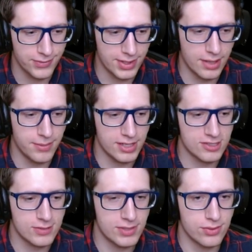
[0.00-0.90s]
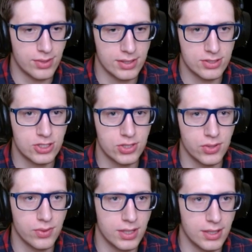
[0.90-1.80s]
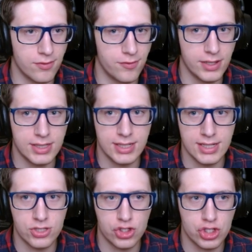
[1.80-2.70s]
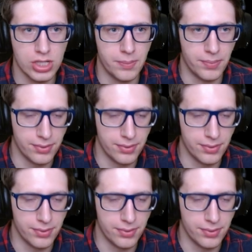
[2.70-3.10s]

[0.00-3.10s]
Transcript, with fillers: That makes me want to uh, find a nice ship.